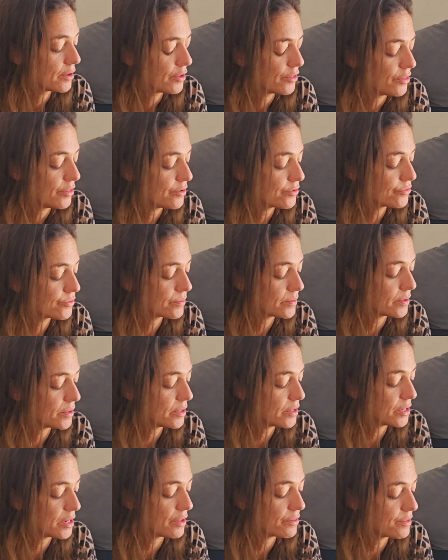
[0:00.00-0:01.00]
there's
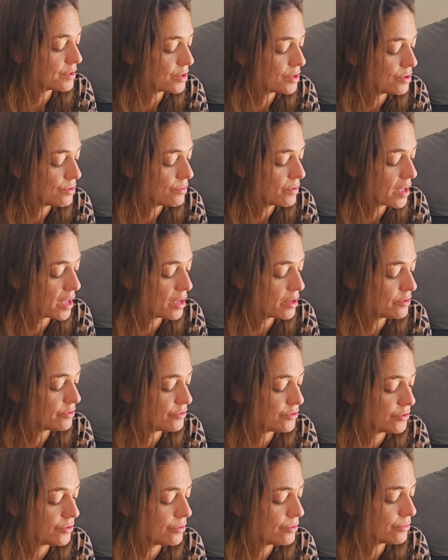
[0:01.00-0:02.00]
really nothing you can't
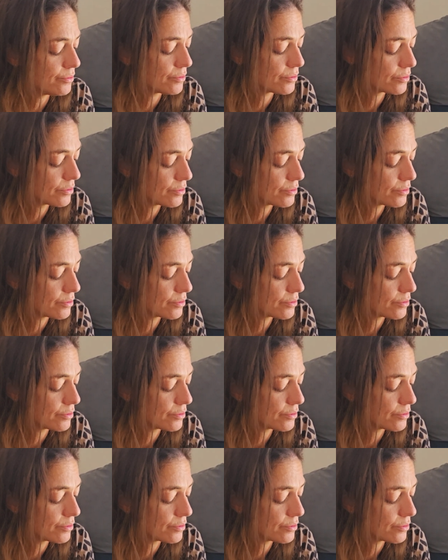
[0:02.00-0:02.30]
do.